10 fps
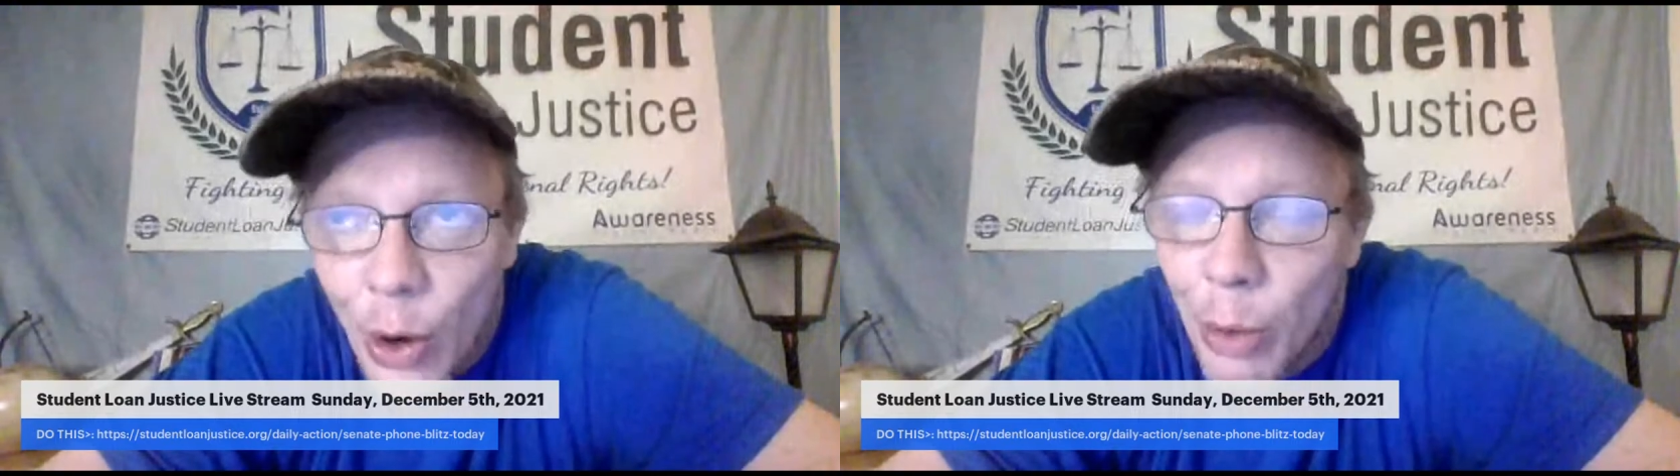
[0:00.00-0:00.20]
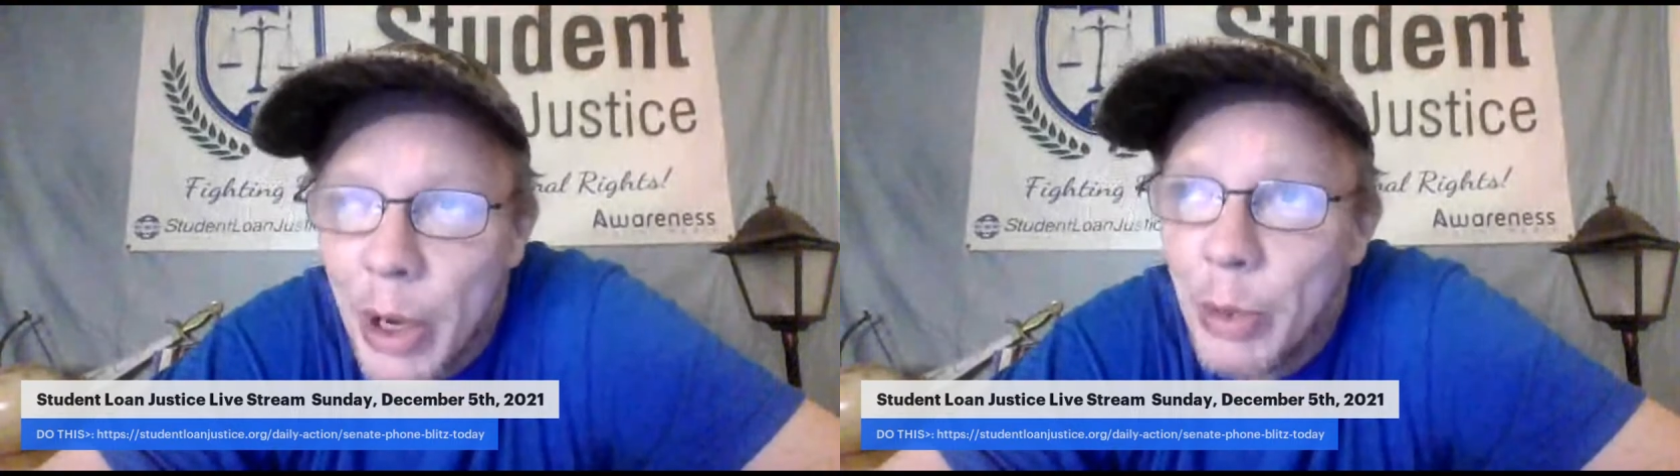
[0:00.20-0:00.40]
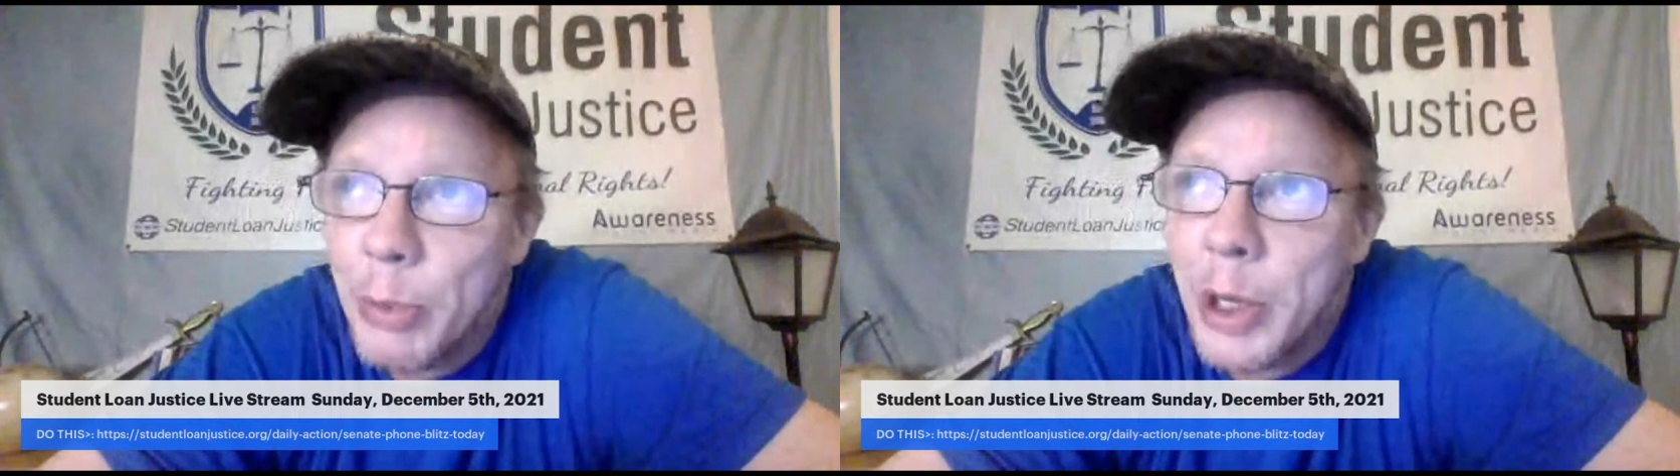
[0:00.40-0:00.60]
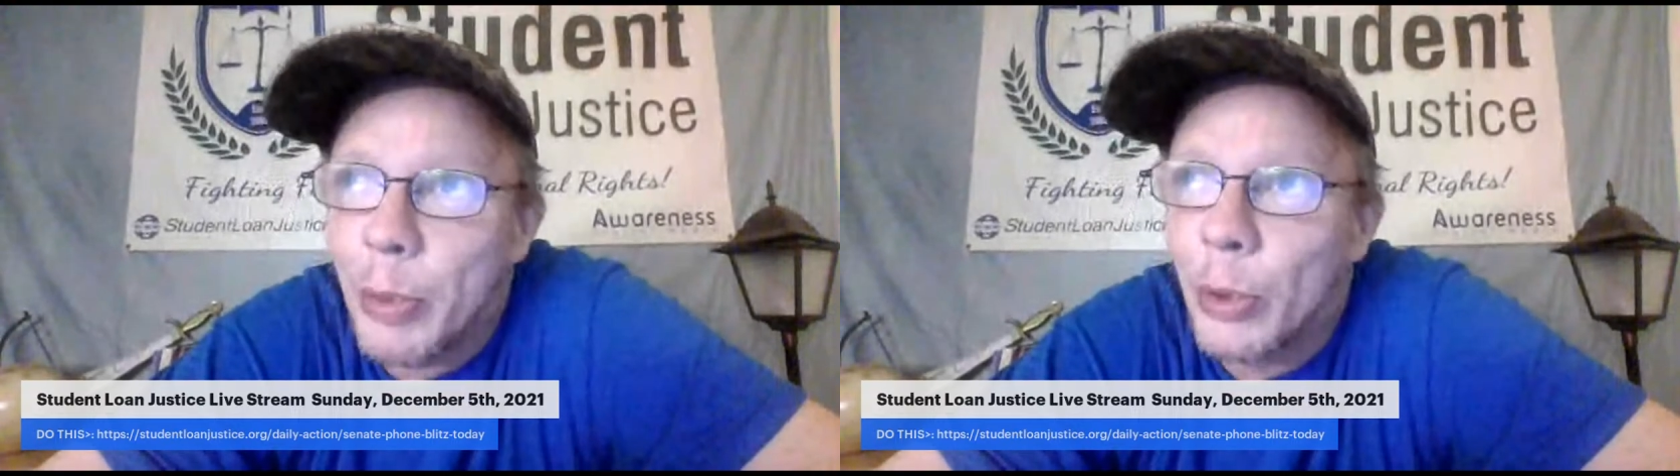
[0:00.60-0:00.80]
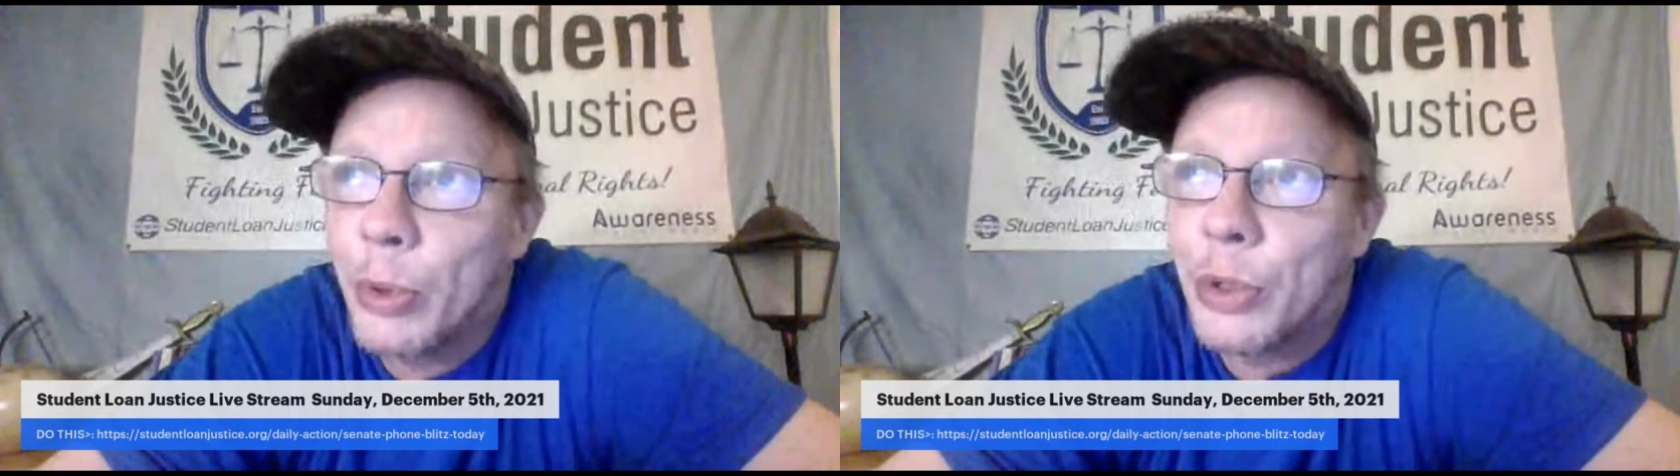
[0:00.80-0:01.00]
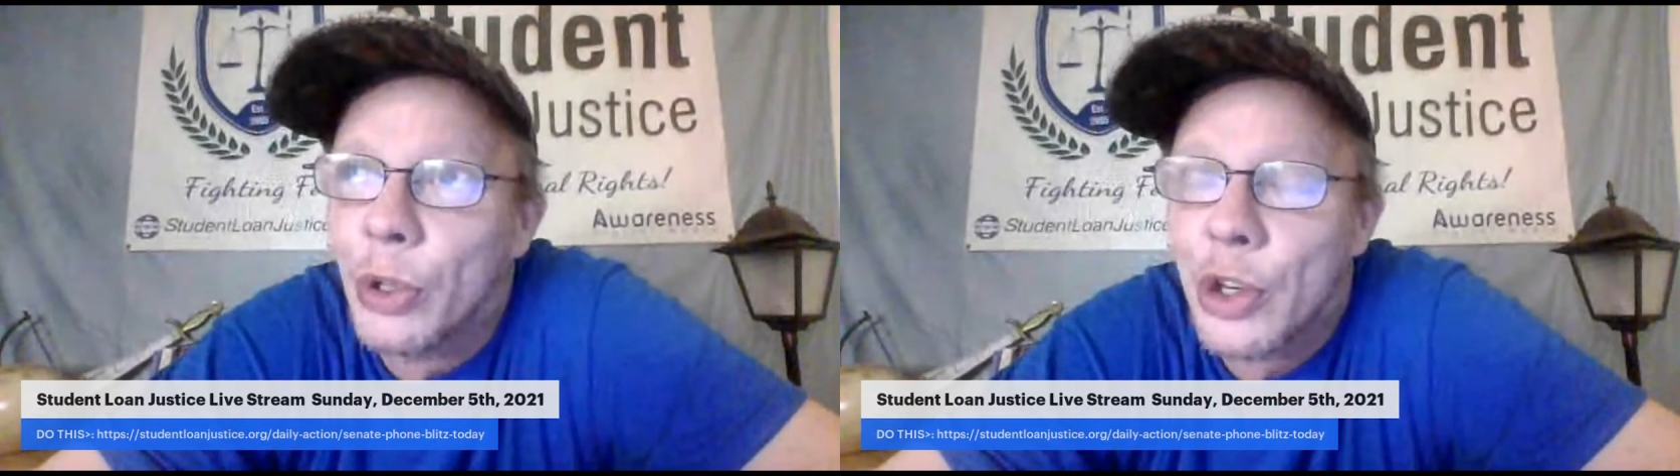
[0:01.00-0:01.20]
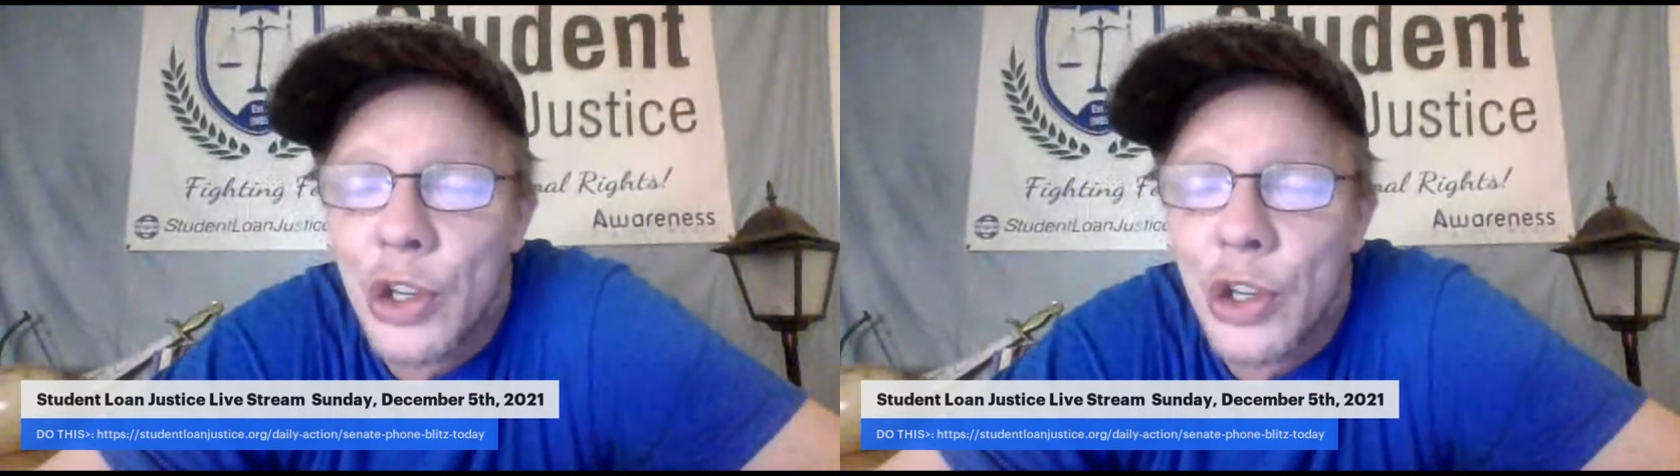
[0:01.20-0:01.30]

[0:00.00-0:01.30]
or maybe people who took